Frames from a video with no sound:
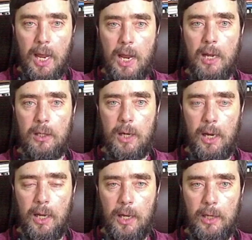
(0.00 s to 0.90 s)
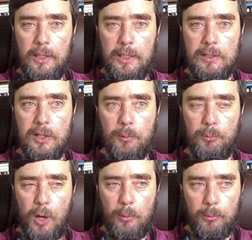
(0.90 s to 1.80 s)
And uh, it's, the
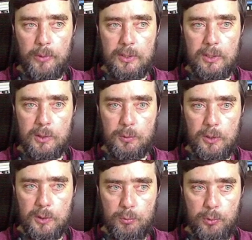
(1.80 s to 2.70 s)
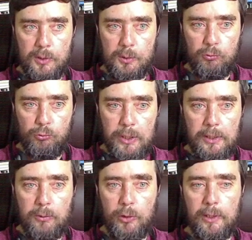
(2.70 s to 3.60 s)
problem is, is, is, is
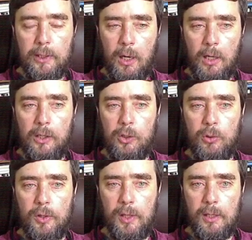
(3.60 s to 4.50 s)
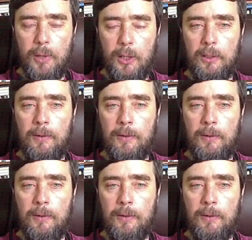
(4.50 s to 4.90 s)
really, really hard. And you can think about it